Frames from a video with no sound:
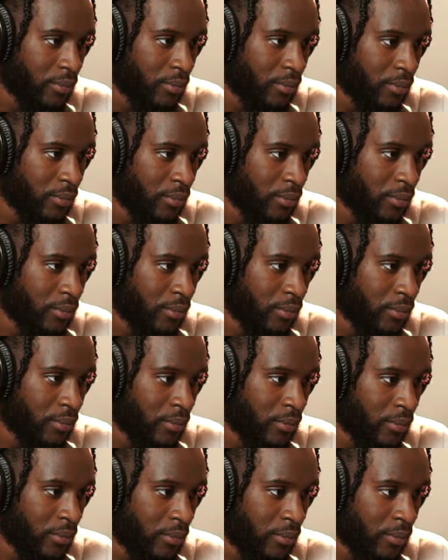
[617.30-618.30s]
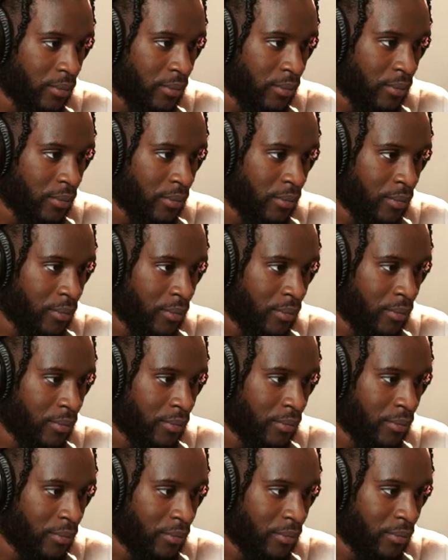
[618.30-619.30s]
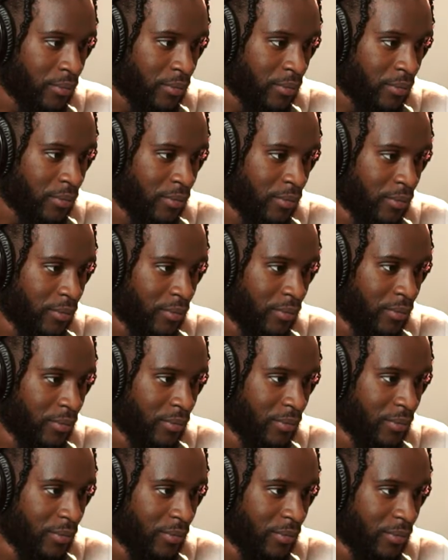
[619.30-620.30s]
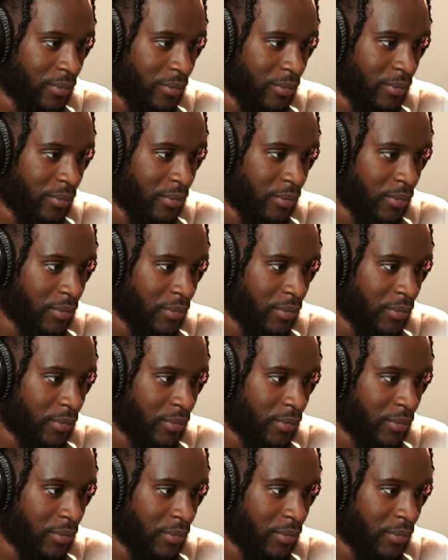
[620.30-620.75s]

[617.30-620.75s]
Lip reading: The person shown says nothing.